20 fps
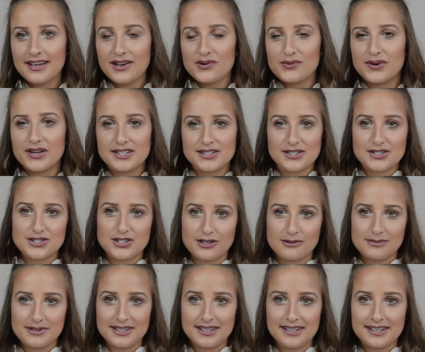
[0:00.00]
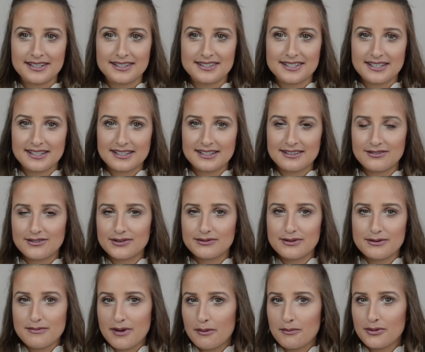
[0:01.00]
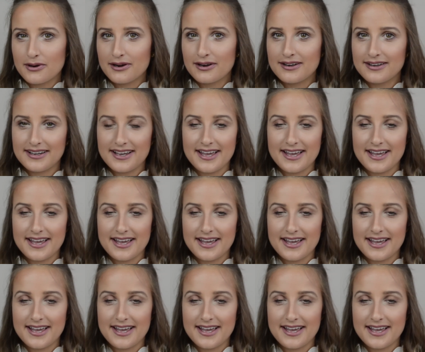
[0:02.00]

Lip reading: went to Germany, didn't remember,